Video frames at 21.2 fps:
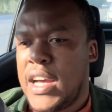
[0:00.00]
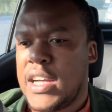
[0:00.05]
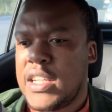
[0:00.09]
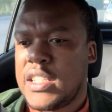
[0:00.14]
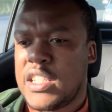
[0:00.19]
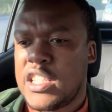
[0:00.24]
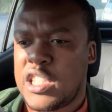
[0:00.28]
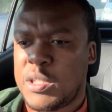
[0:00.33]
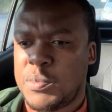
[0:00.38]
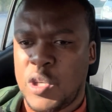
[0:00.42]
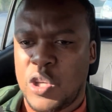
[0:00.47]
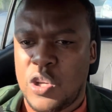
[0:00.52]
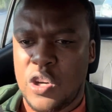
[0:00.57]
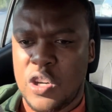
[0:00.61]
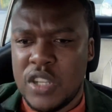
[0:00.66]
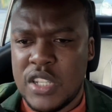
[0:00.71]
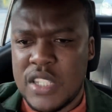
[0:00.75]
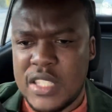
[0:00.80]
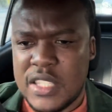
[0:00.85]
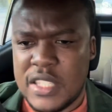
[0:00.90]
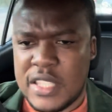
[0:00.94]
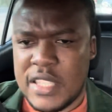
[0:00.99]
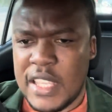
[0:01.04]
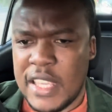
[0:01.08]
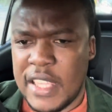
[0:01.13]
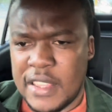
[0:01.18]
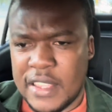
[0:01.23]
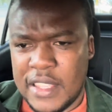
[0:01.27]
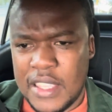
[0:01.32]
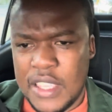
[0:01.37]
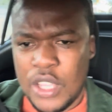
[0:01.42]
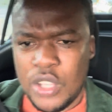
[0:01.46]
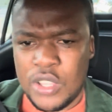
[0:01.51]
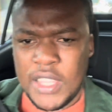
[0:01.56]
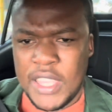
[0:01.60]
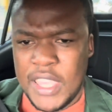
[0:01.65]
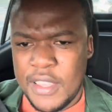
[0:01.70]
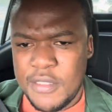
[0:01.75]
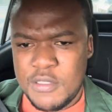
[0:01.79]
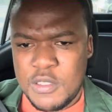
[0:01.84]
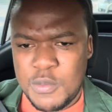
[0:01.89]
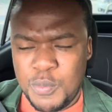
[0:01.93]
just because it
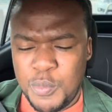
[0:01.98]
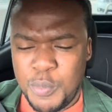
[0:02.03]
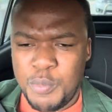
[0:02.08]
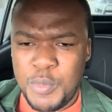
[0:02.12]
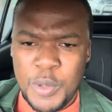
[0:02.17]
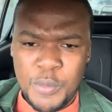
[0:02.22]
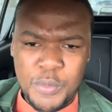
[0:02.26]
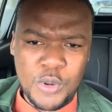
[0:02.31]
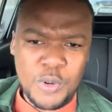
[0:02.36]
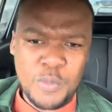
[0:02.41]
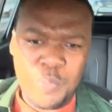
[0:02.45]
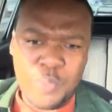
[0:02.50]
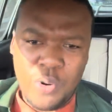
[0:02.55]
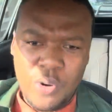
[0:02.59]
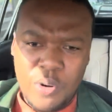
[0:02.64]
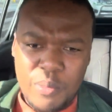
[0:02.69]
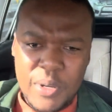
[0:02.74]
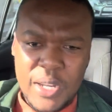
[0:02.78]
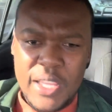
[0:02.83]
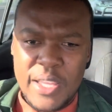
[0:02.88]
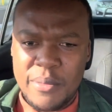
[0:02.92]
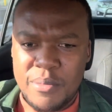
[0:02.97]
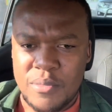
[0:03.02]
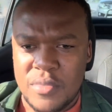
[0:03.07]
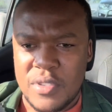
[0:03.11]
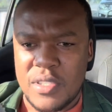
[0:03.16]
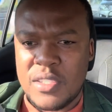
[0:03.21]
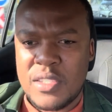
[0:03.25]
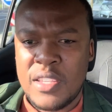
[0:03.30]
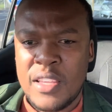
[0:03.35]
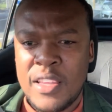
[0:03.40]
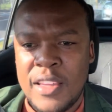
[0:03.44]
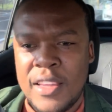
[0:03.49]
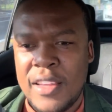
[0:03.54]
gives people problems.